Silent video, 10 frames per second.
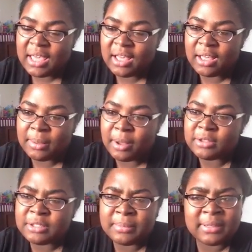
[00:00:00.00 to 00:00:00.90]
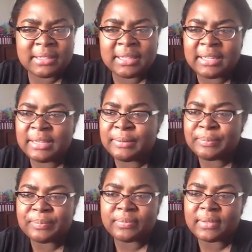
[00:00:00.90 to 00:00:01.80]
Ultimately,
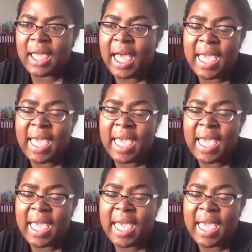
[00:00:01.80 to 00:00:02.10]
I